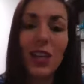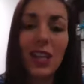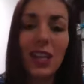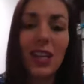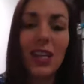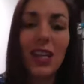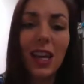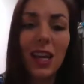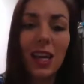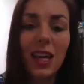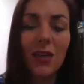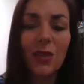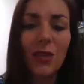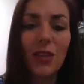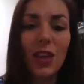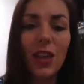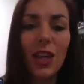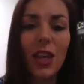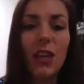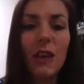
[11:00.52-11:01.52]

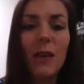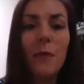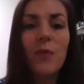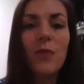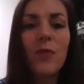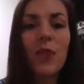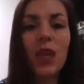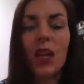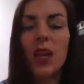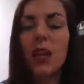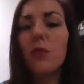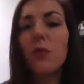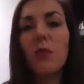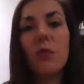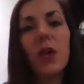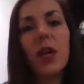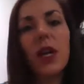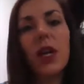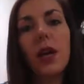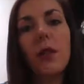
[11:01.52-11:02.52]
negatively. It can
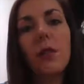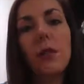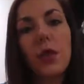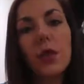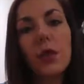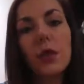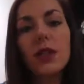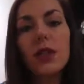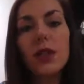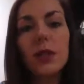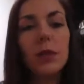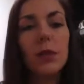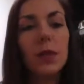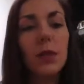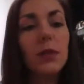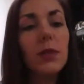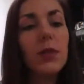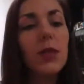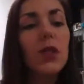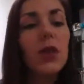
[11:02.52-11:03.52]
bring up those symptoms
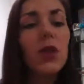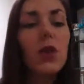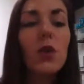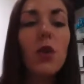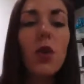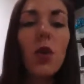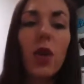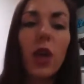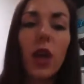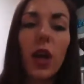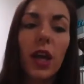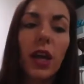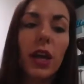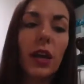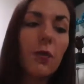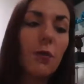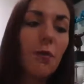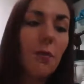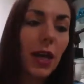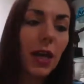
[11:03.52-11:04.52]
in you, or it
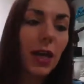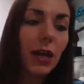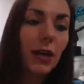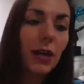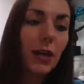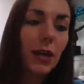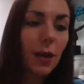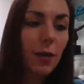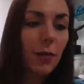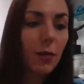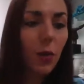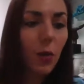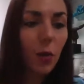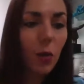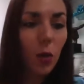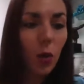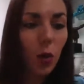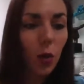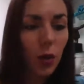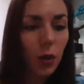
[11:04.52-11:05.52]
can make them
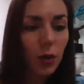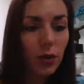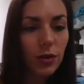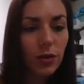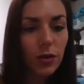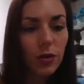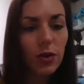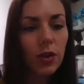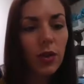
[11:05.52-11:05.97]
worse.